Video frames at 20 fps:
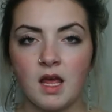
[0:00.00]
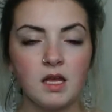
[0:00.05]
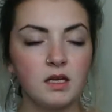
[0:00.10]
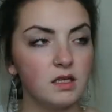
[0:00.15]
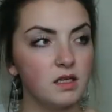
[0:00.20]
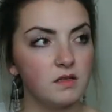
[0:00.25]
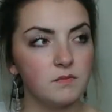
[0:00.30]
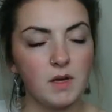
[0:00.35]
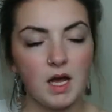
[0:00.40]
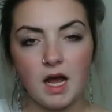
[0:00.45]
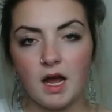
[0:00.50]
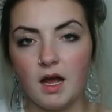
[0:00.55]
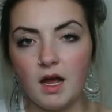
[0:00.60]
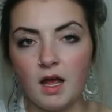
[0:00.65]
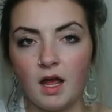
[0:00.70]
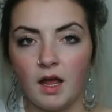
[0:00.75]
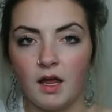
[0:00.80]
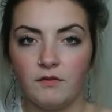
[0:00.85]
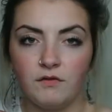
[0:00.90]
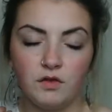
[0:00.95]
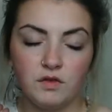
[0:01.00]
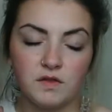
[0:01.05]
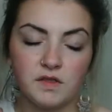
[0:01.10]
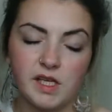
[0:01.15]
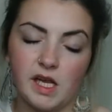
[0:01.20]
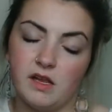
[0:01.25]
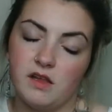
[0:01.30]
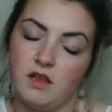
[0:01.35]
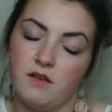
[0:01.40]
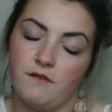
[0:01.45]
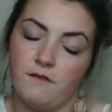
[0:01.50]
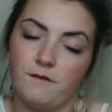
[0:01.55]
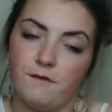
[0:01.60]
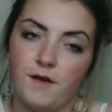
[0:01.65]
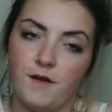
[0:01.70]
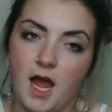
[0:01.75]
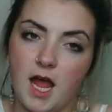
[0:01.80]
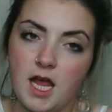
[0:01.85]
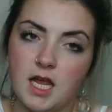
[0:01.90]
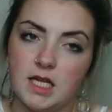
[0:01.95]
Doesn't matter if you set your
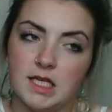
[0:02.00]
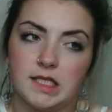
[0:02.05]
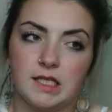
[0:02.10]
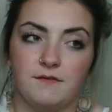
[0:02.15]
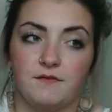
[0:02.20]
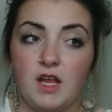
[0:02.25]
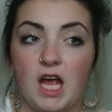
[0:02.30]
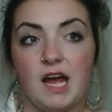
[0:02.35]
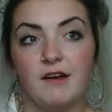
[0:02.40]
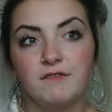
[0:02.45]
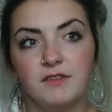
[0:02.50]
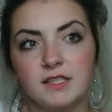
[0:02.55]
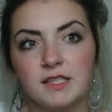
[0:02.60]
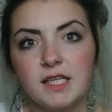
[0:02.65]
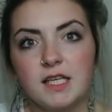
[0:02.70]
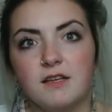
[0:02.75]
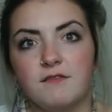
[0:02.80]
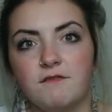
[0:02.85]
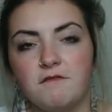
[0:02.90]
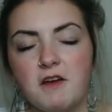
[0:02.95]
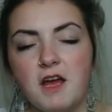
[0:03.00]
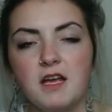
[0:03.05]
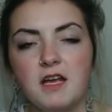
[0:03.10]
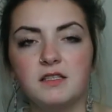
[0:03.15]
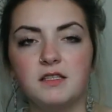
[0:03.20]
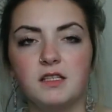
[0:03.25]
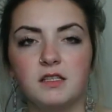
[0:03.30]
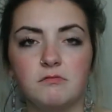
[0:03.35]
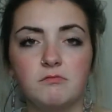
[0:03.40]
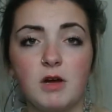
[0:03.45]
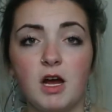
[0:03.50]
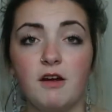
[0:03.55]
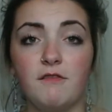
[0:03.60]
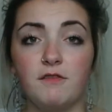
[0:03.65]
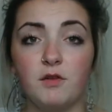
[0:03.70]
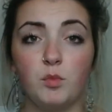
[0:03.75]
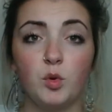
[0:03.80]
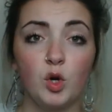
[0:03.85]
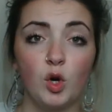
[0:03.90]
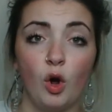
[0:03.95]
face, if you haven't set your face, doesn't matter if
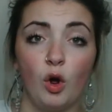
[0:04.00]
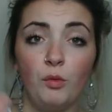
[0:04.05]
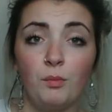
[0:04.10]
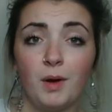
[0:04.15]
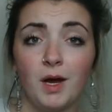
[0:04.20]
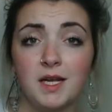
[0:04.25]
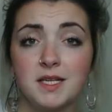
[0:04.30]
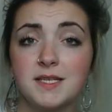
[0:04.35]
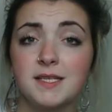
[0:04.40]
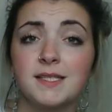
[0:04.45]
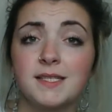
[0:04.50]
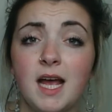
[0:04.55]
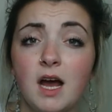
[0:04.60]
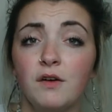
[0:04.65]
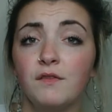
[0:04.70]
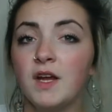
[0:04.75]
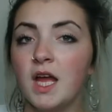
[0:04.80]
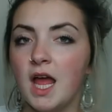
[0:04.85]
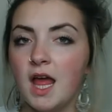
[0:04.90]
you put it on by itself.